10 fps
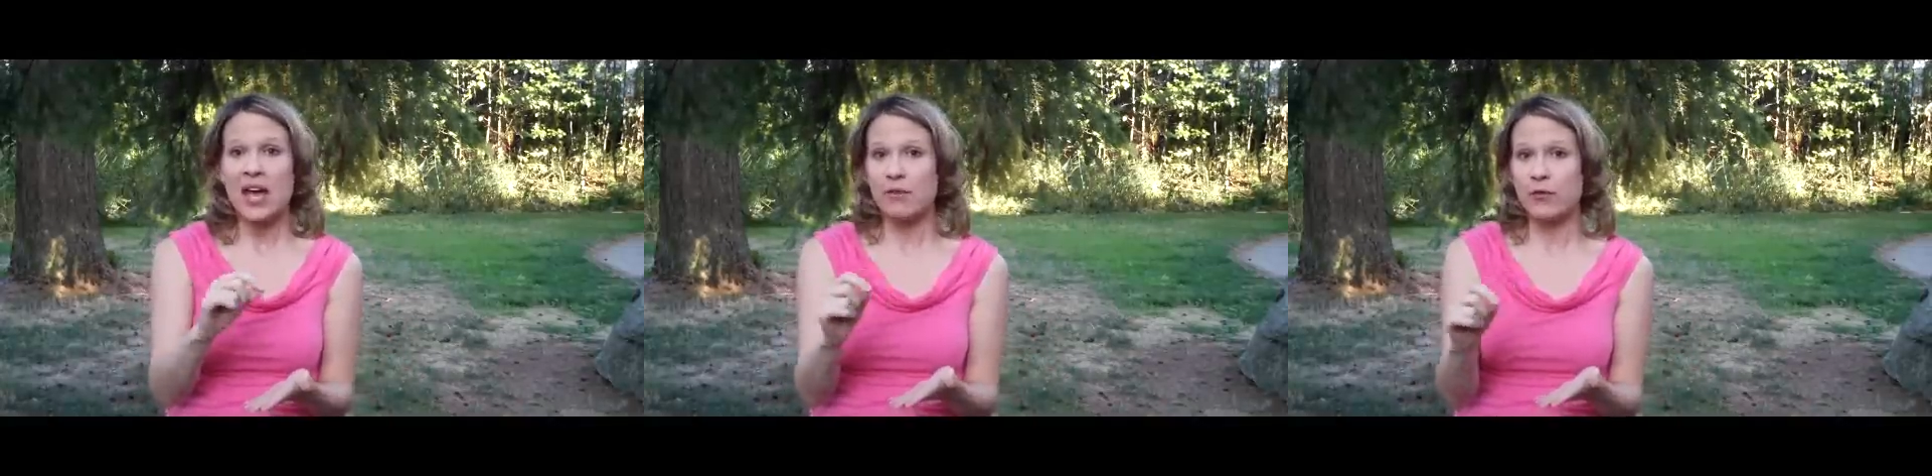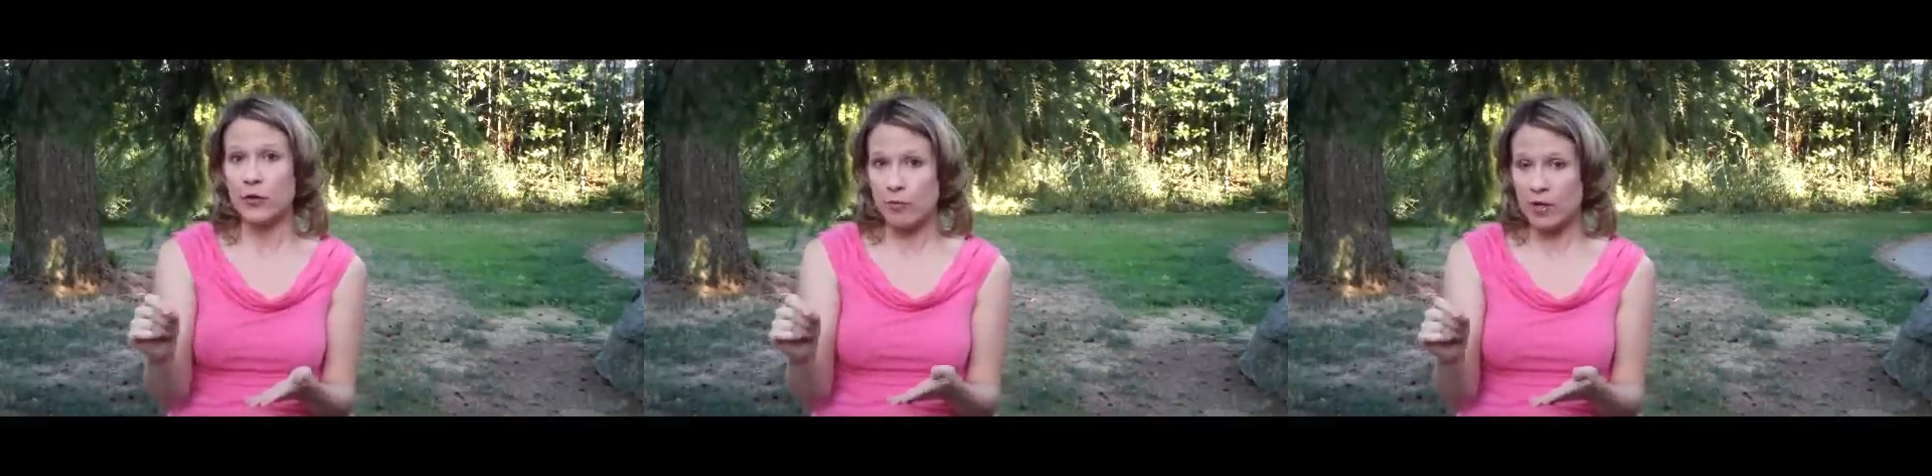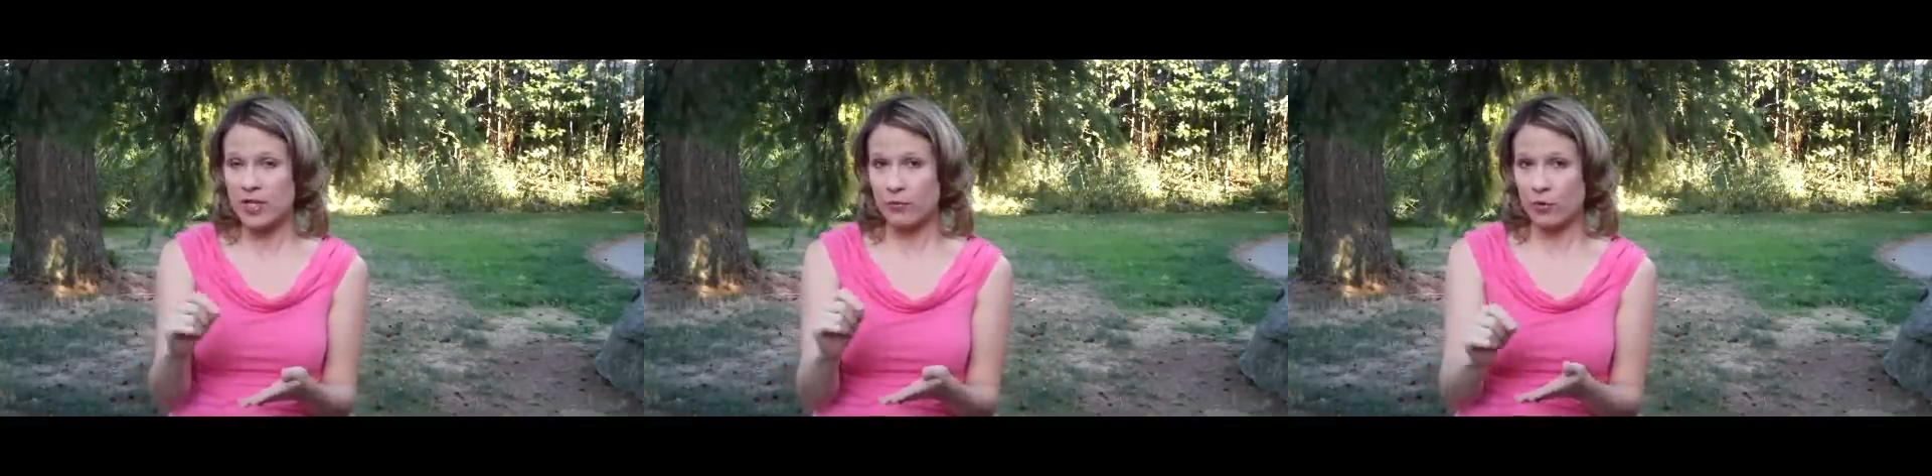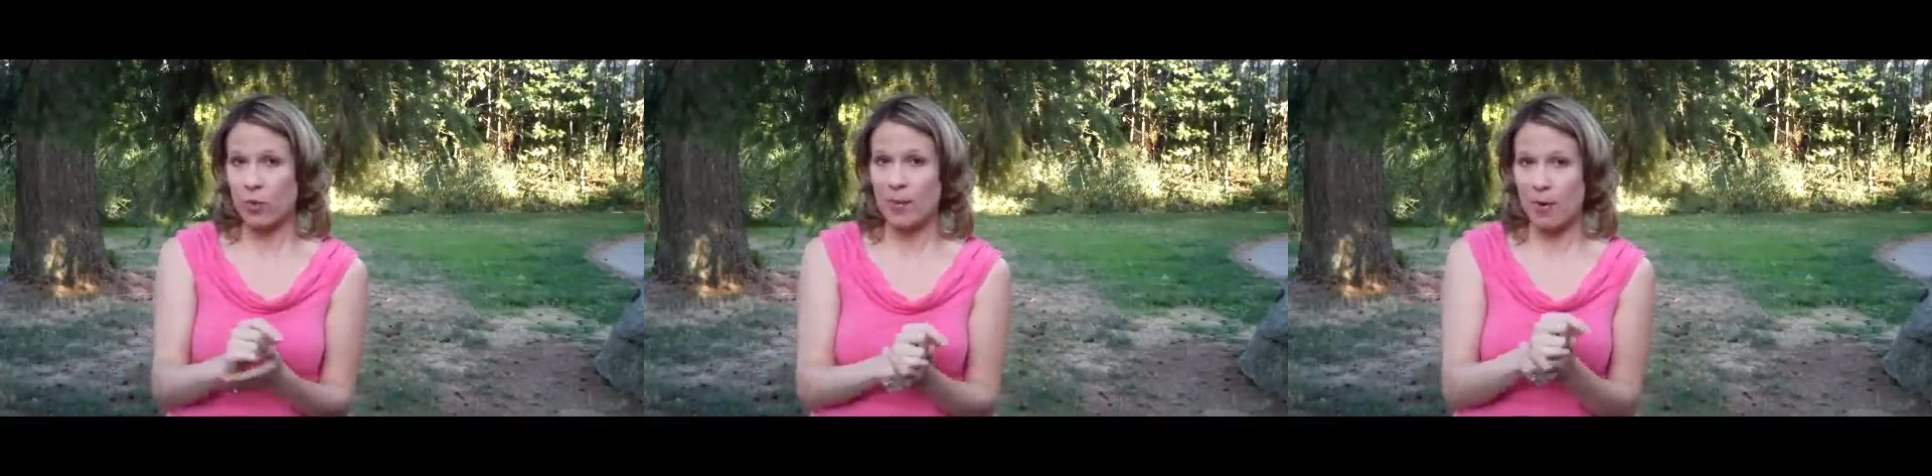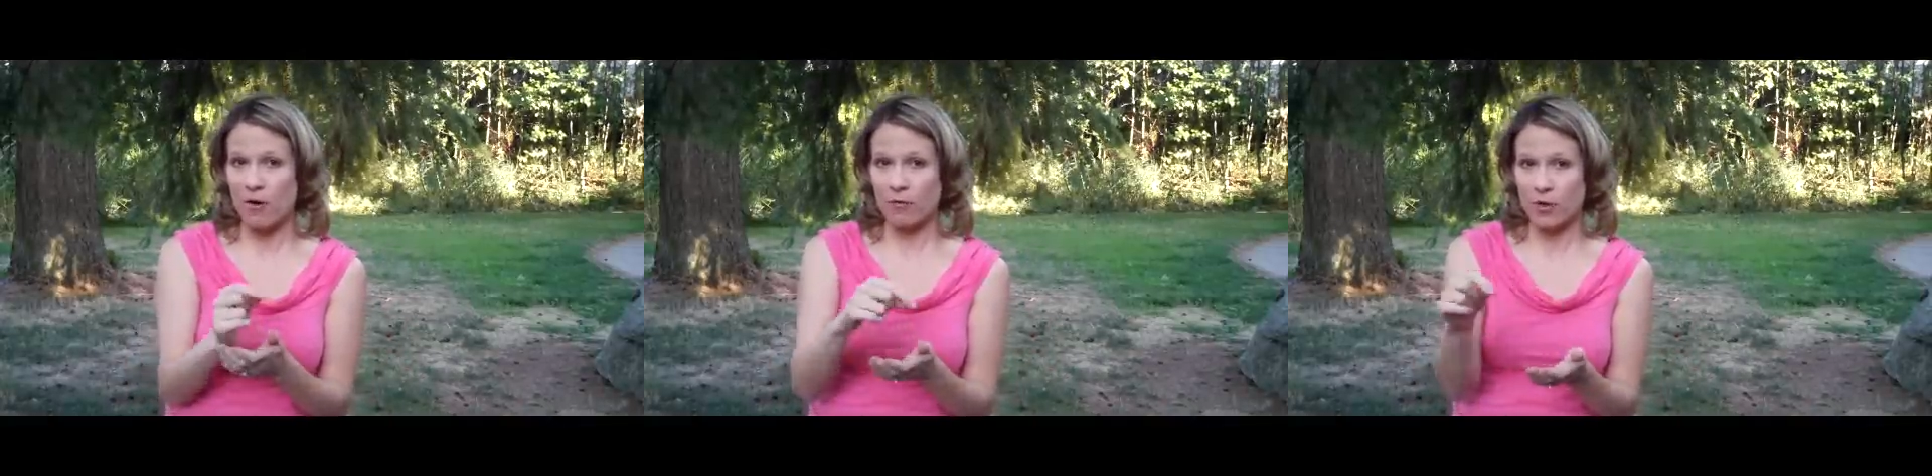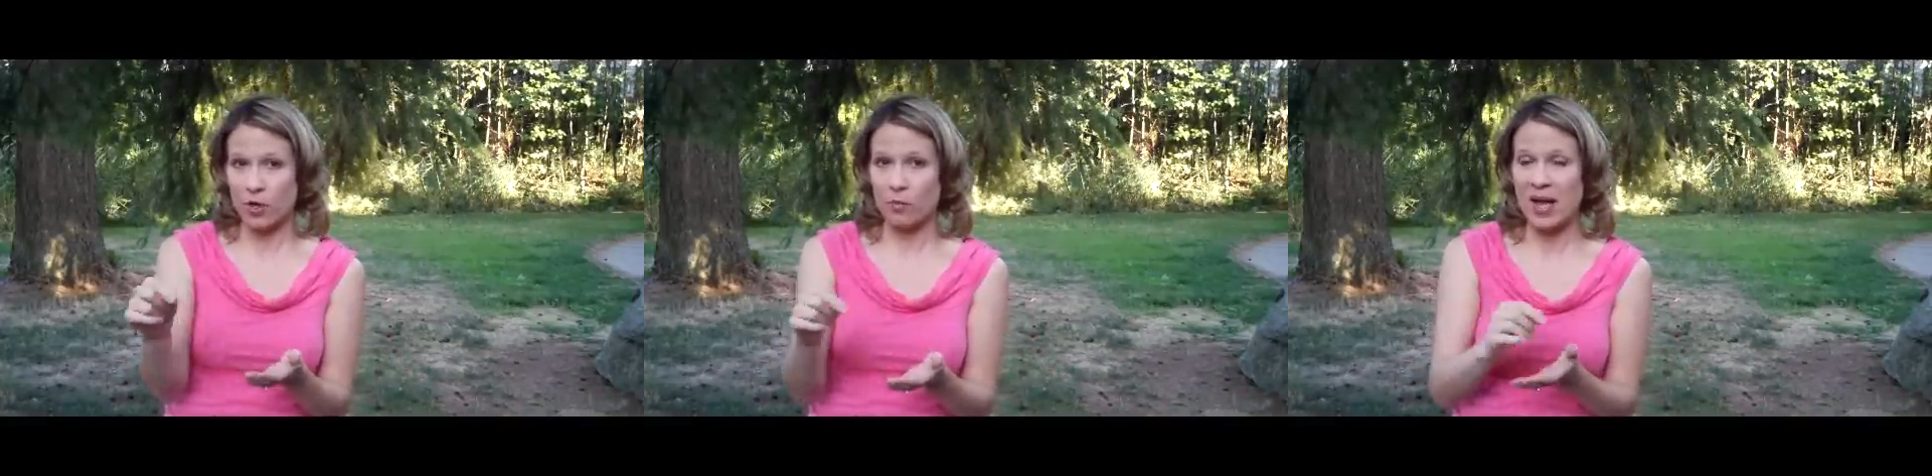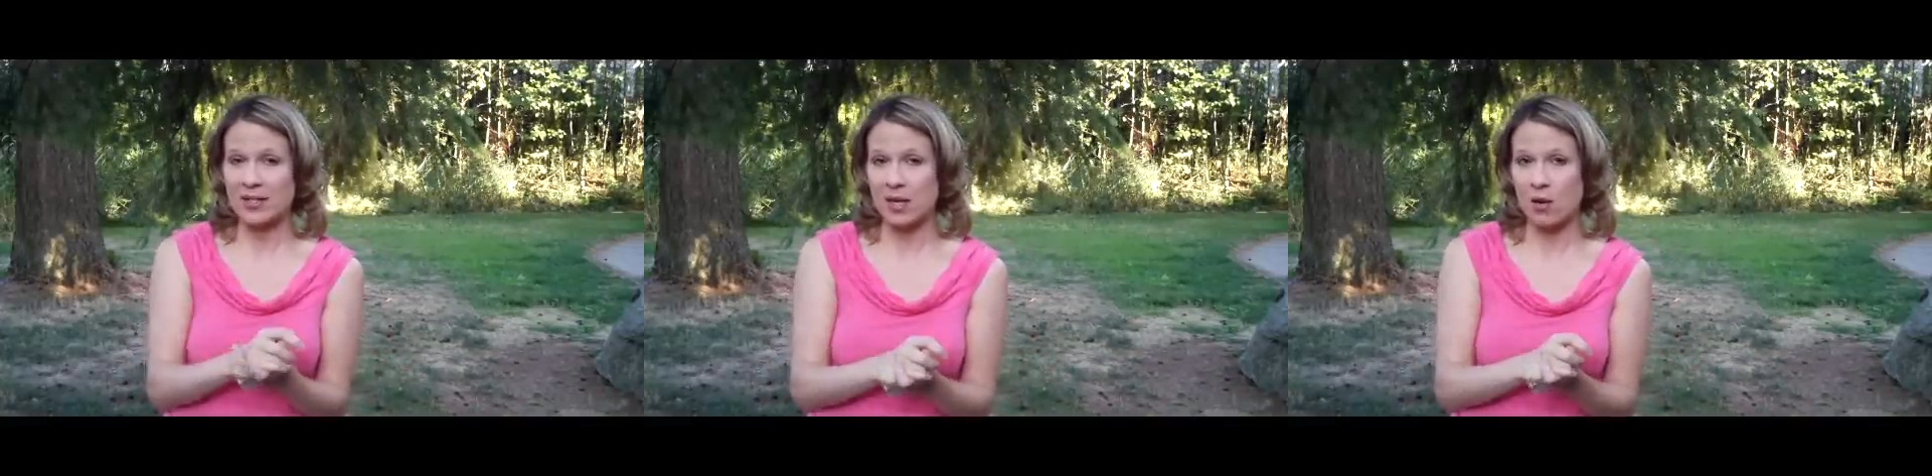and a few different wipe off,
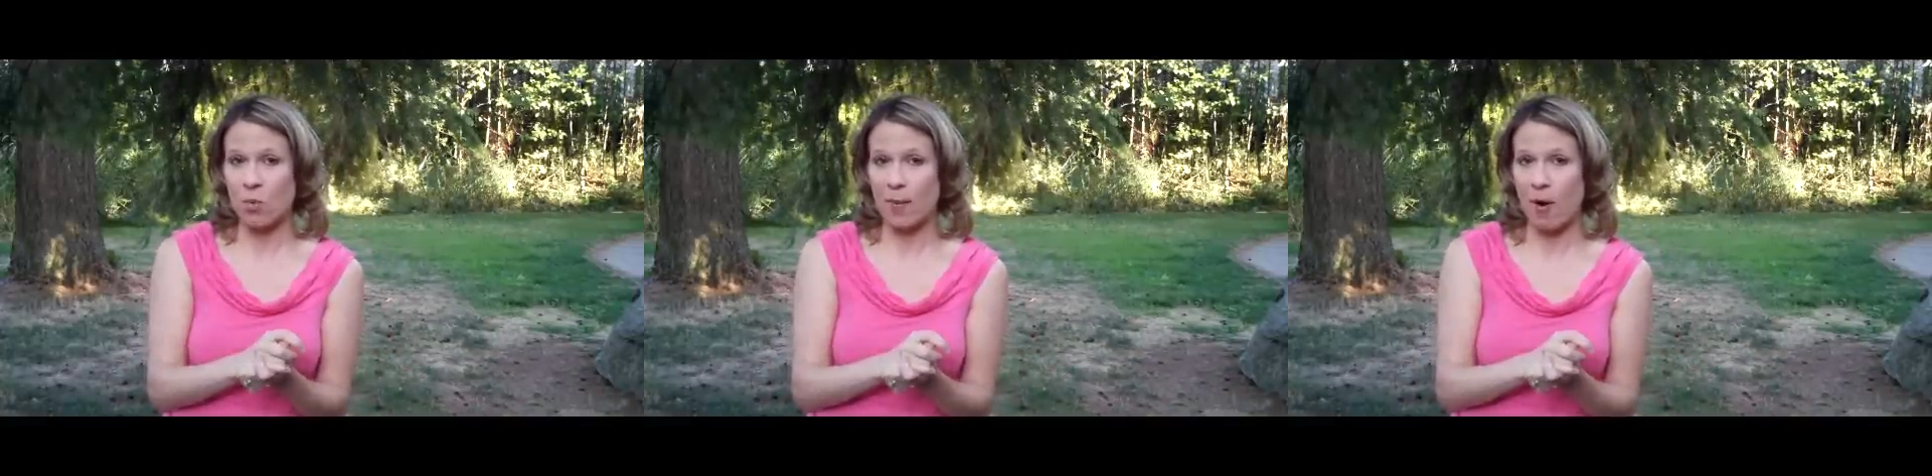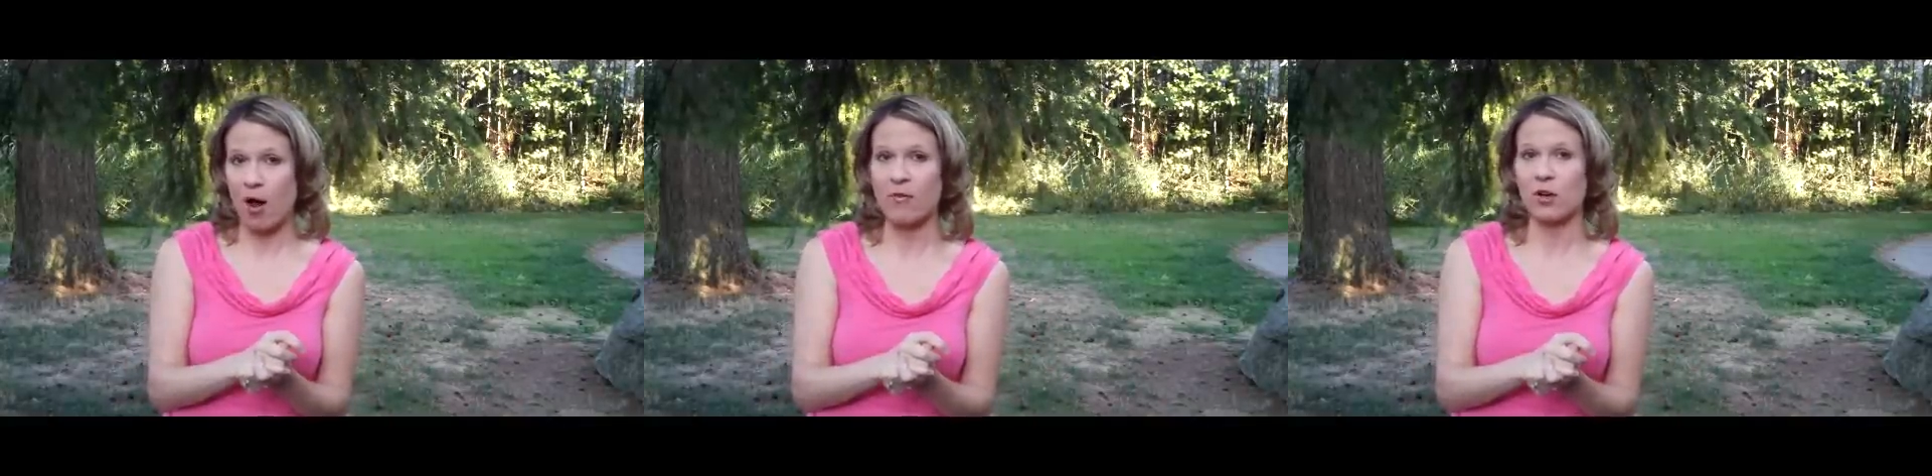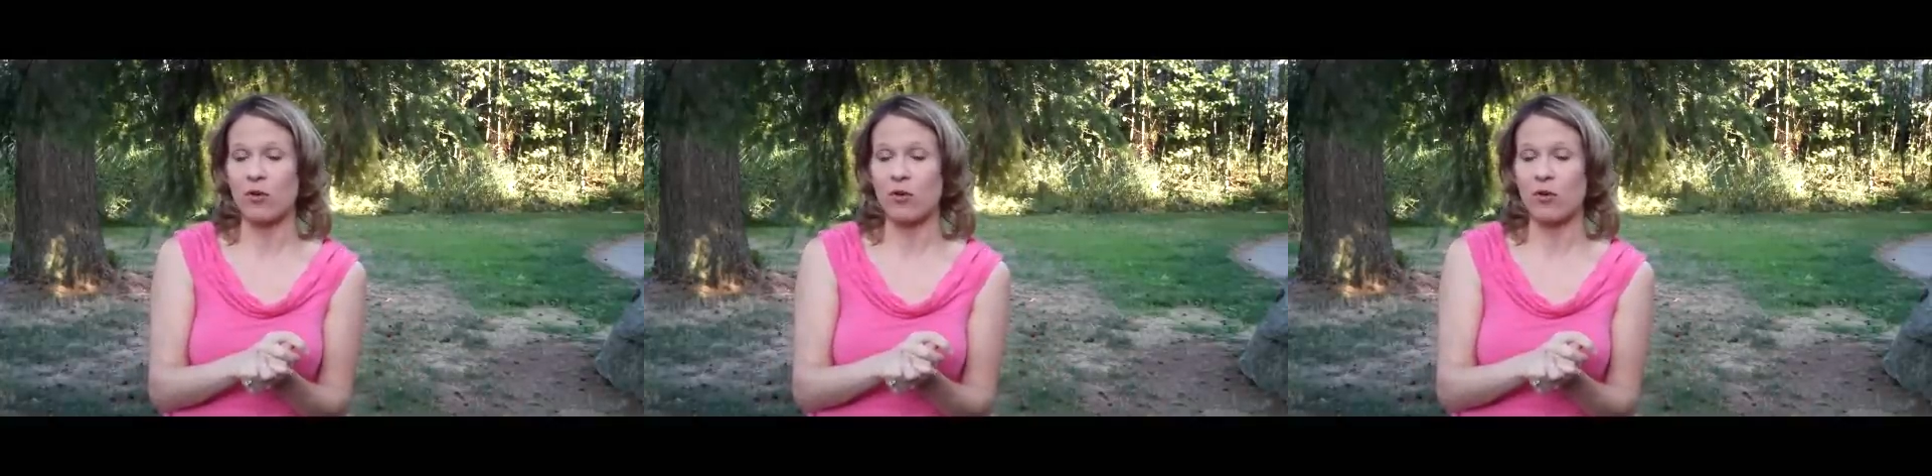pens that can wipe off,